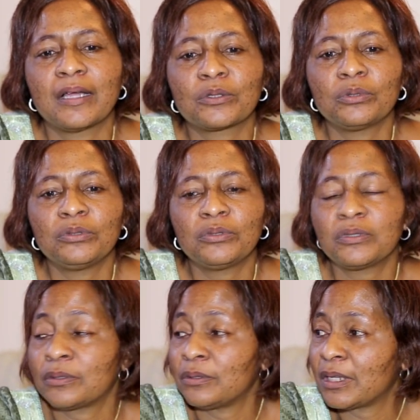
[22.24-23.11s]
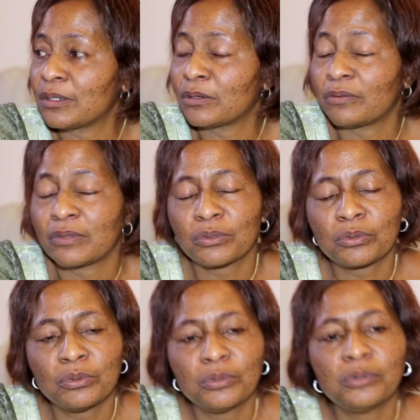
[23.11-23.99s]
As all the students of the
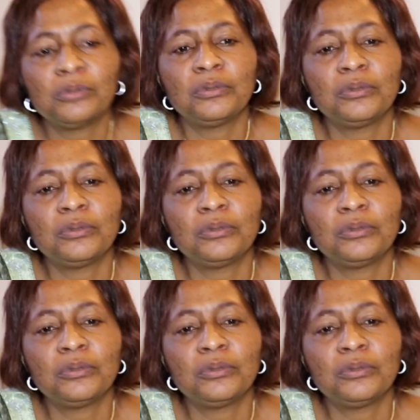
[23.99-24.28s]
school,